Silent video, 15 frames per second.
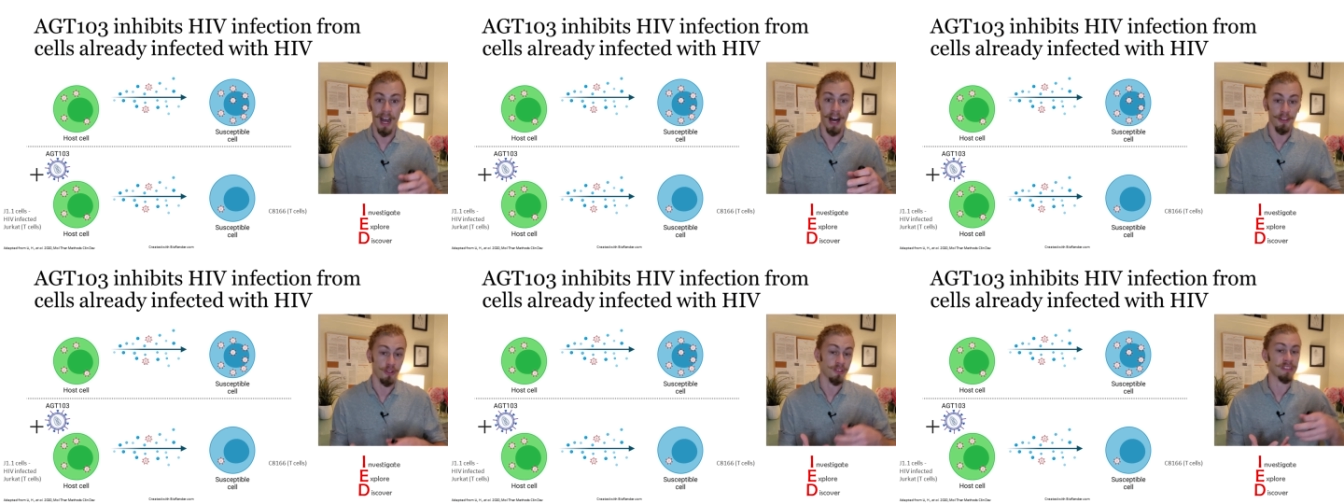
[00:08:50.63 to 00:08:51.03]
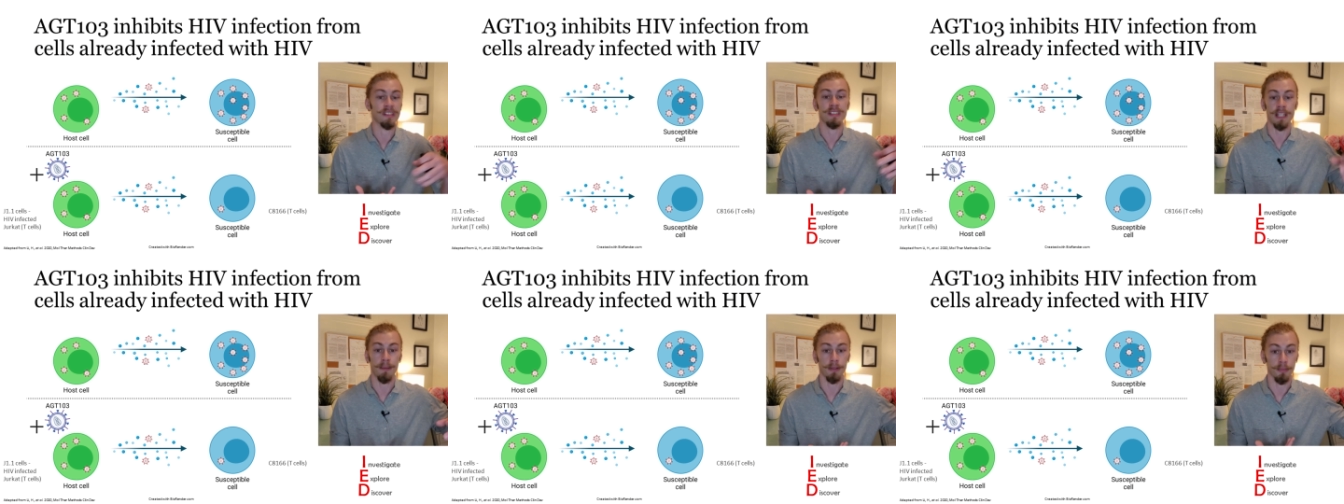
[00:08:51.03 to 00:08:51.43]
other
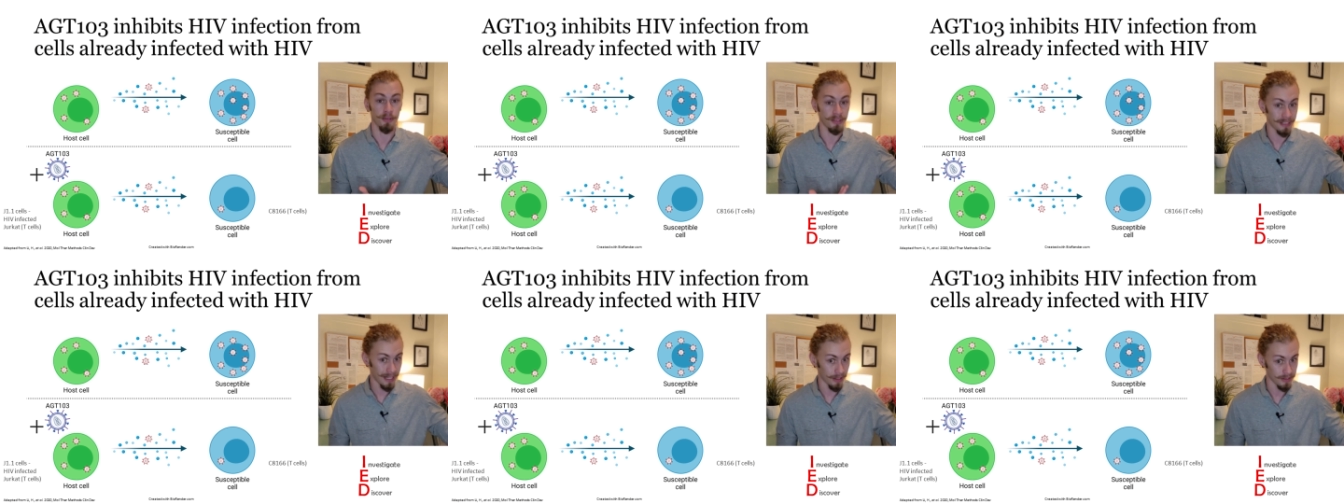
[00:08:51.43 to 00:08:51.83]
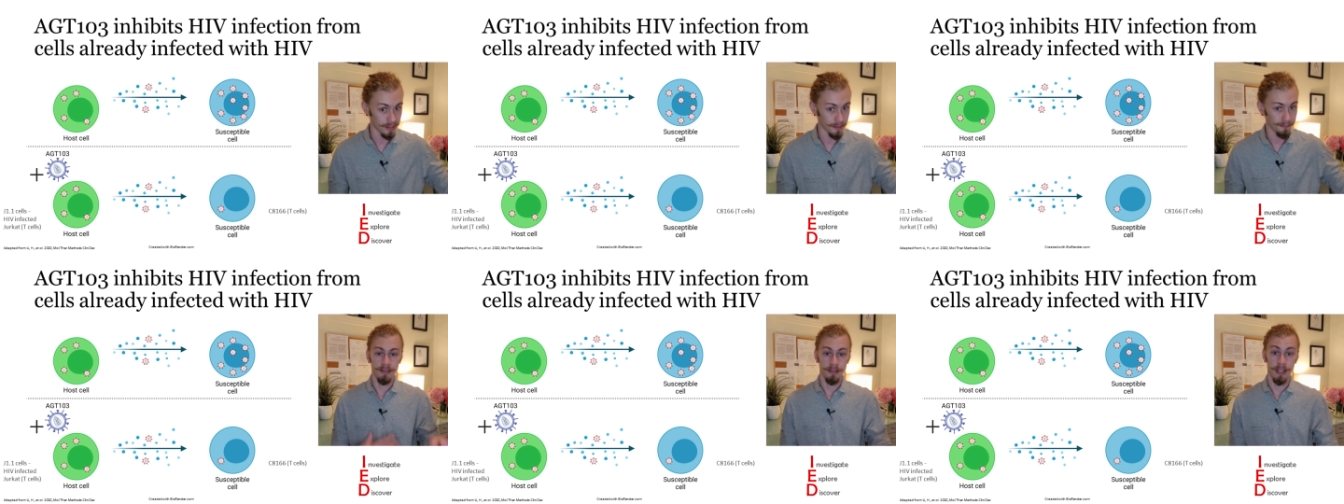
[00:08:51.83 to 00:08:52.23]
susceptible
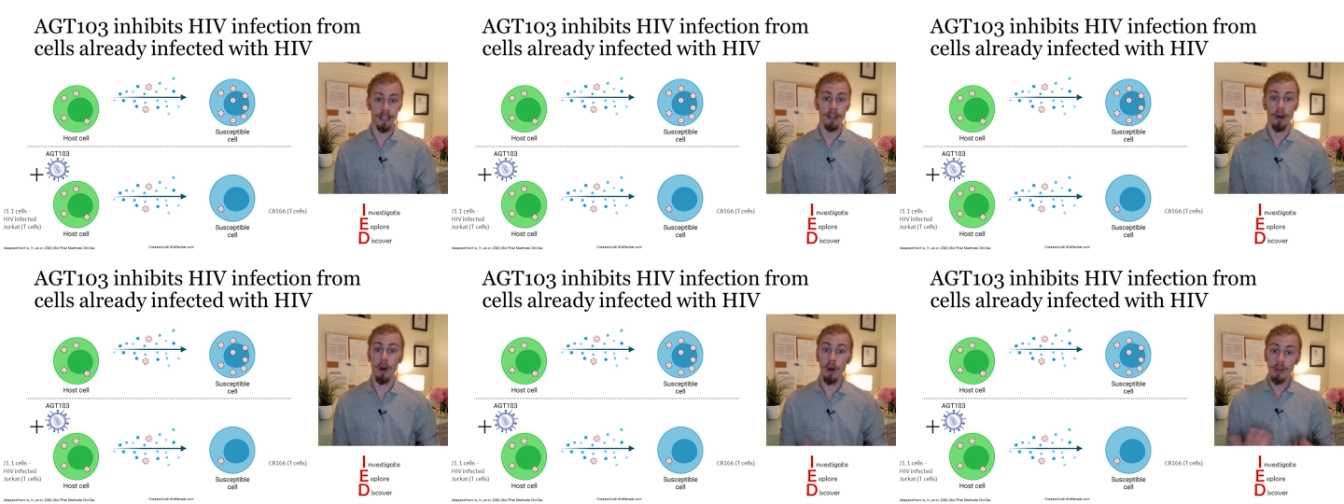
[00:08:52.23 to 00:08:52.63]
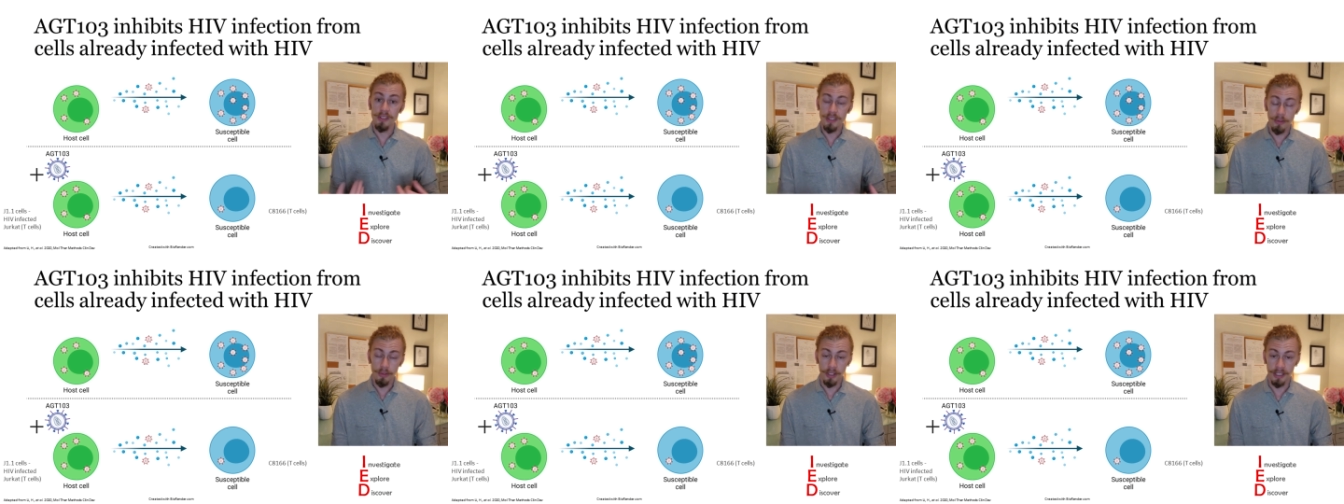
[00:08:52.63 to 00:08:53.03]
cells. They
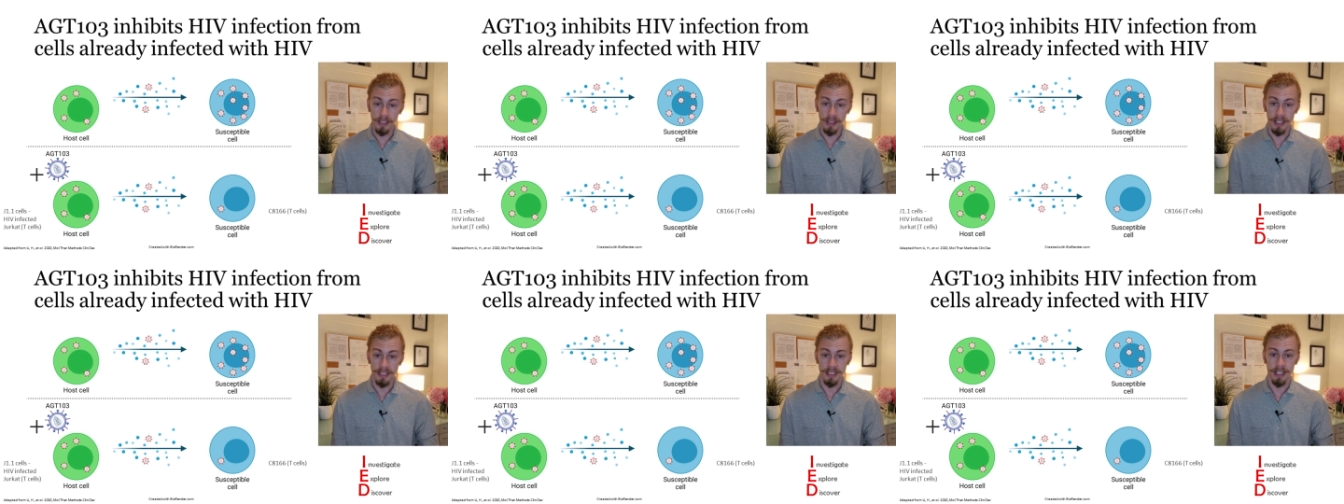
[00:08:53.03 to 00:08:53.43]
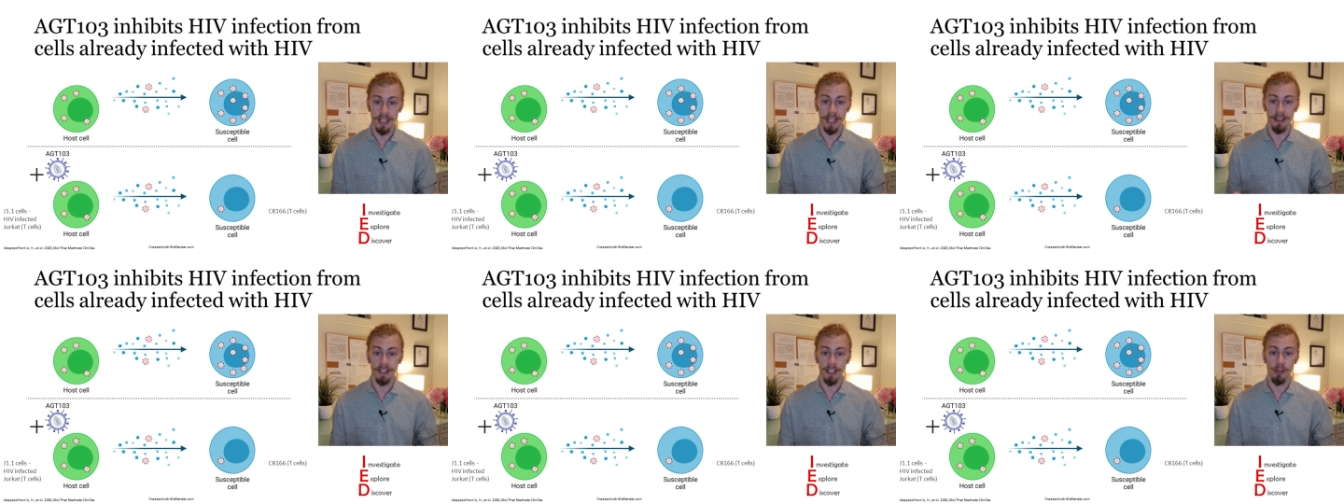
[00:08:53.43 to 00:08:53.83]
also looked at this
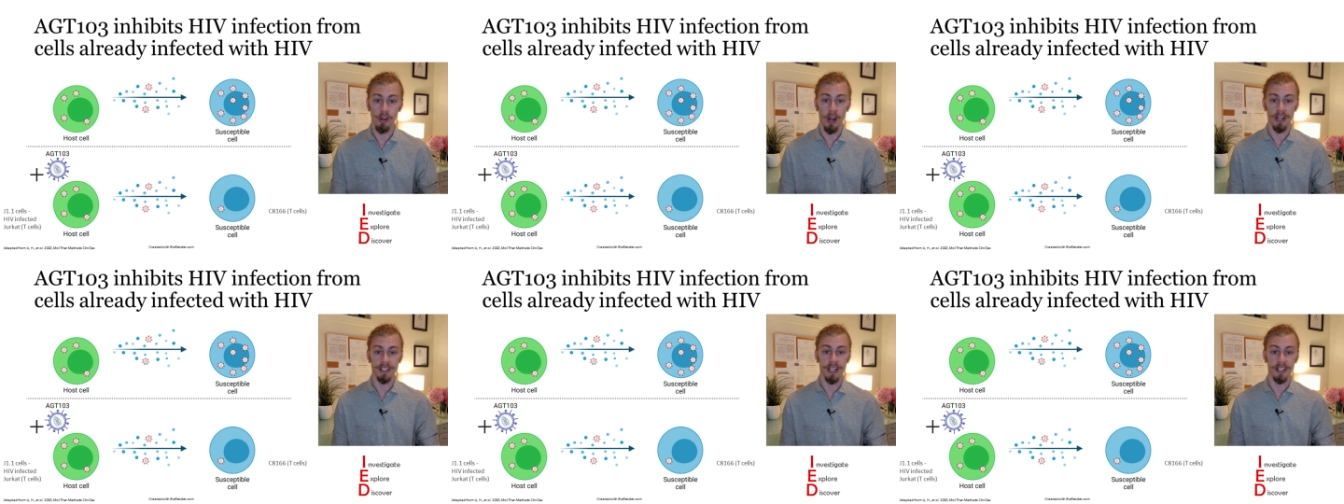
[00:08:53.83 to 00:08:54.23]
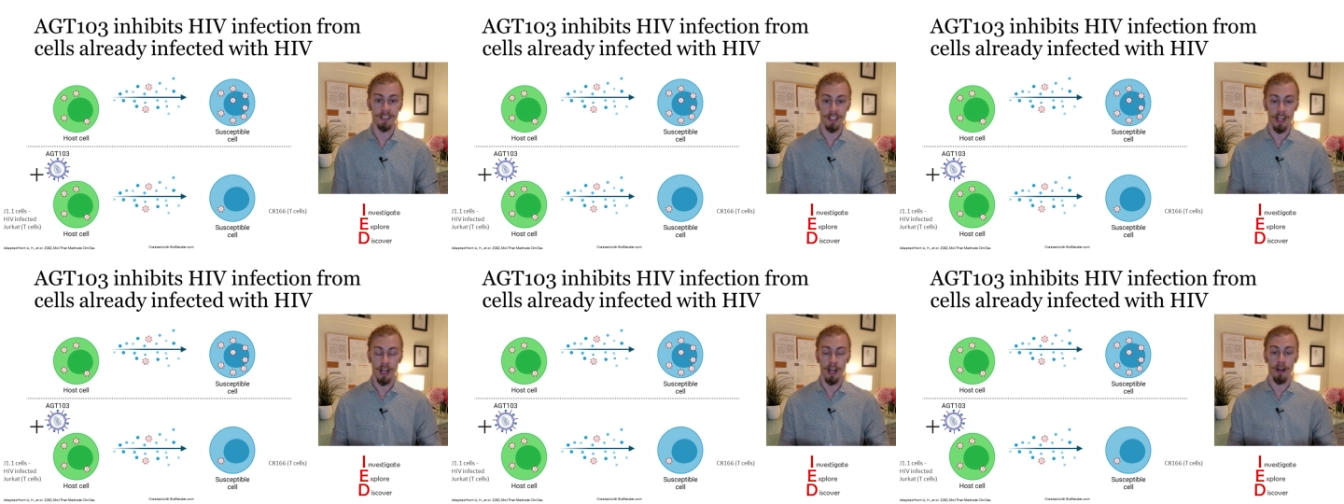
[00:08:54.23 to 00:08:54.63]
in the
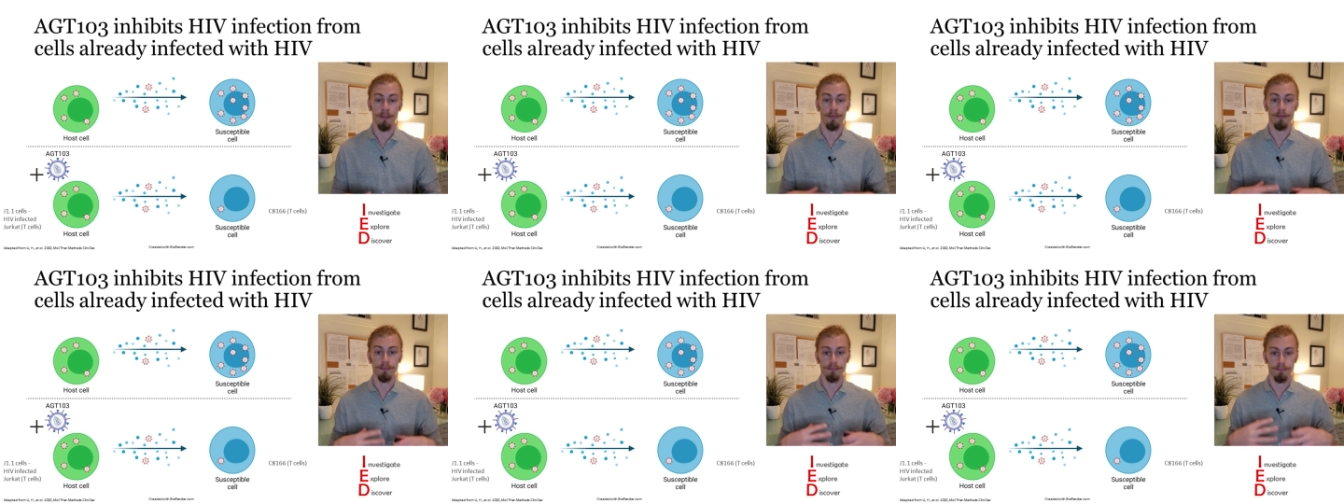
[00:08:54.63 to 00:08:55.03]
context of